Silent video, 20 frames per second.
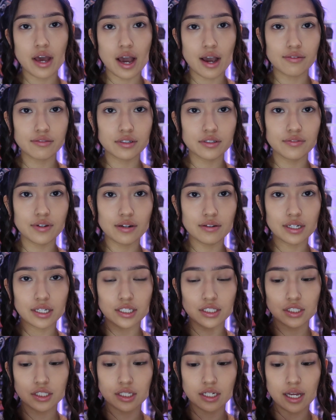After
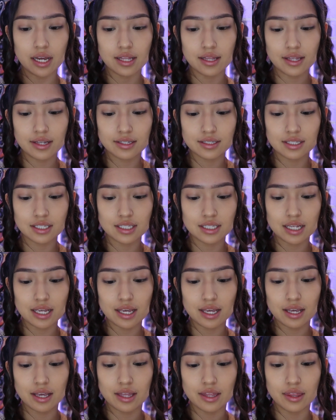foundation, I like to
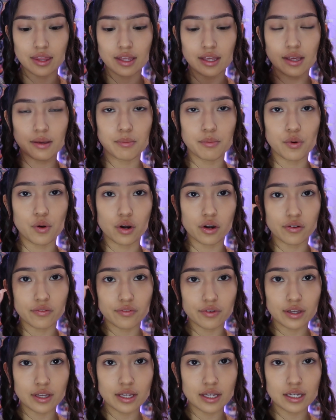take the
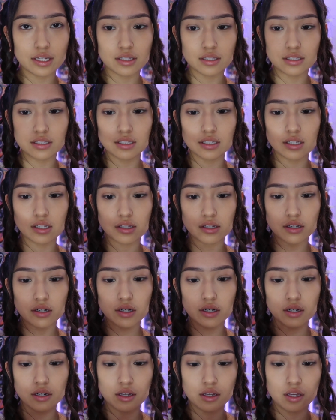Morphe
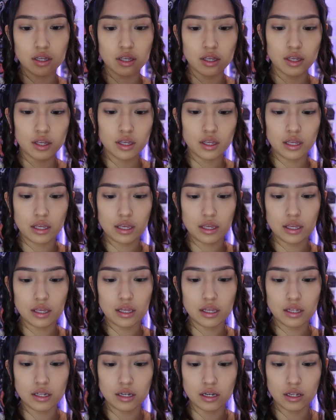concealer
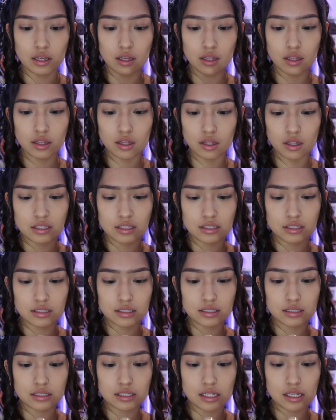in
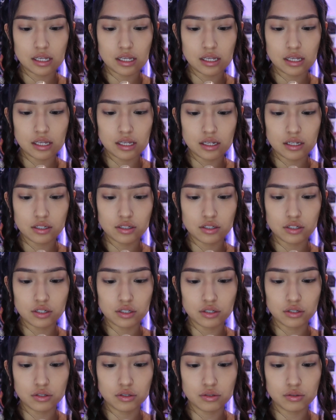
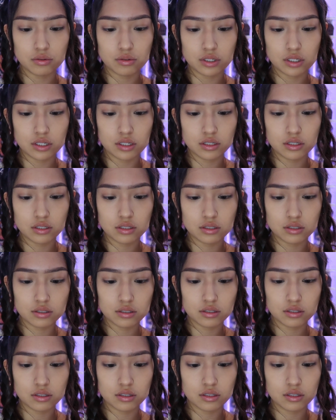
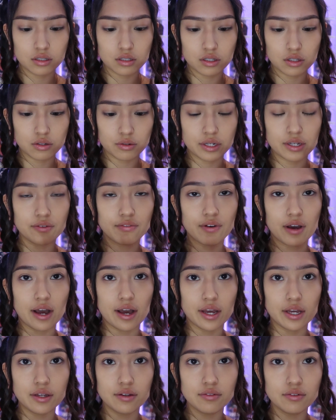
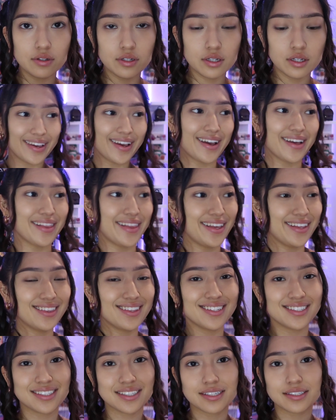C235. Yeah, I like
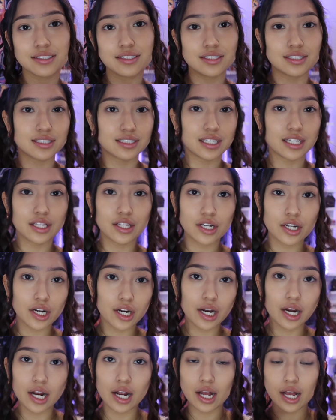this
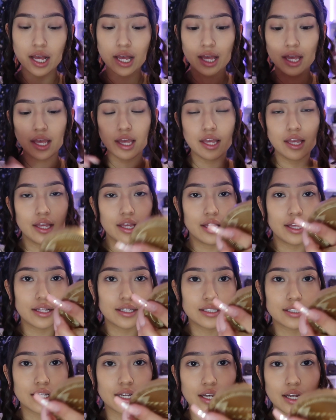concealer.
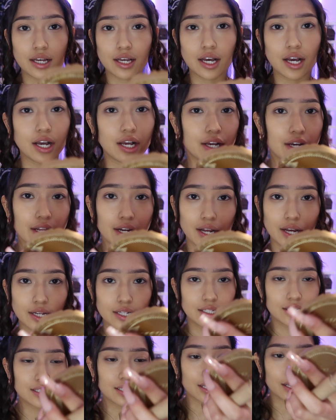It's a good
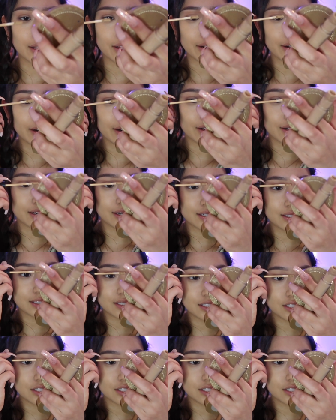concealer. It does